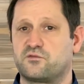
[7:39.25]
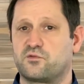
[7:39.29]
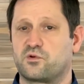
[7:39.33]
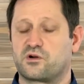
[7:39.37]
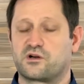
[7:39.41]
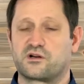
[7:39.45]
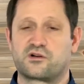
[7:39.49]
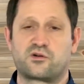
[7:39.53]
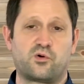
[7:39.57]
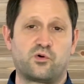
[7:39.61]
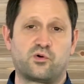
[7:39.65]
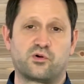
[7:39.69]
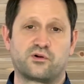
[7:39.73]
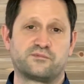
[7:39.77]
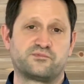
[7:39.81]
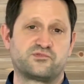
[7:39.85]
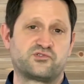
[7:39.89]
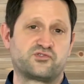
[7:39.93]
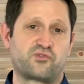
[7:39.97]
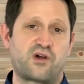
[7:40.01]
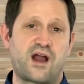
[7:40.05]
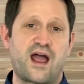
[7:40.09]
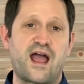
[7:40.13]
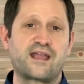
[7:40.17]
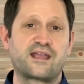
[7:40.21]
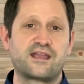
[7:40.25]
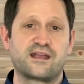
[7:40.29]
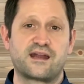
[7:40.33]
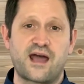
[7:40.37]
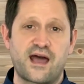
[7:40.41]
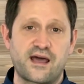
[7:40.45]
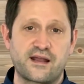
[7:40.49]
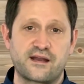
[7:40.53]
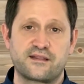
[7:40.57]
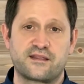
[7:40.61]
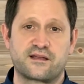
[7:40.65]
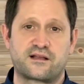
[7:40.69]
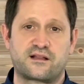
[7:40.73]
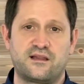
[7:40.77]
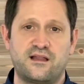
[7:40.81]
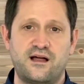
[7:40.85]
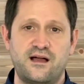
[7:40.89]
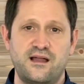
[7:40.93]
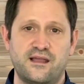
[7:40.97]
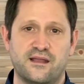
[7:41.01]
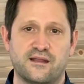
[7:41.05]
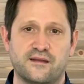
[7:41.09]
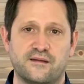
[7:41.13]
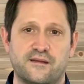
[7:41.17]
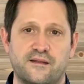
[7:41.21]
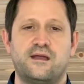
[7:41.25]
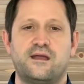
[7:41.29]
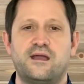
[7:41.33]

work or drag it out of the client.